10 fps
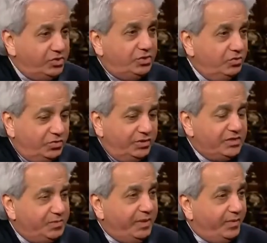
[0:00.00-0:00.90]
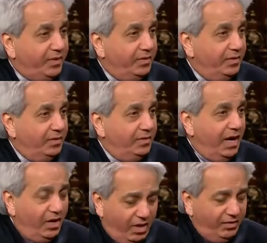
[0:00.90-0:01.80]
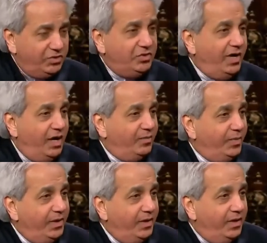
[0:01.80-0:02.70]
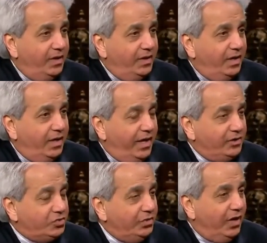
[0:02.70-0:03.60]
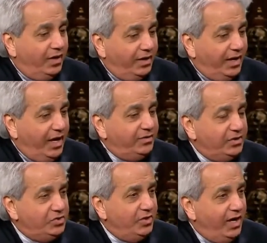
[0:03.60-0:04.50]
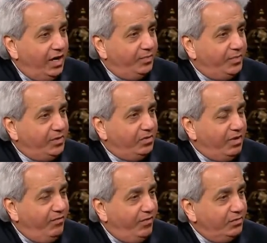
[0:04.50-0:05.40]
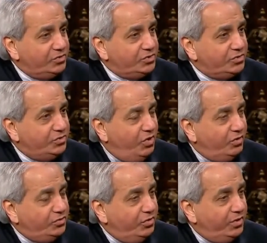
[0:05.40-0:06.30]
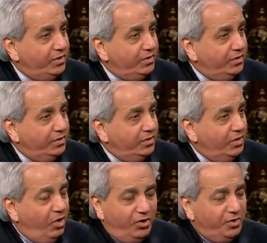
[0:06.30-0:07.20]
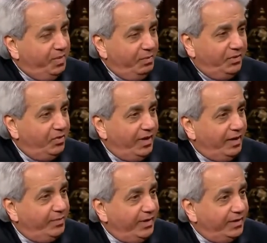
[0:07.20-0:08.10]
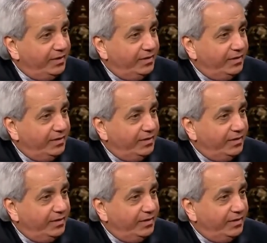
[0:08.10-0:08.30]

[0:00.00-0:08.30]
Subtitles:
What did you do to these people? How did you help Andrew Young, and how did you help Creflo's daughter and all the people you're helping?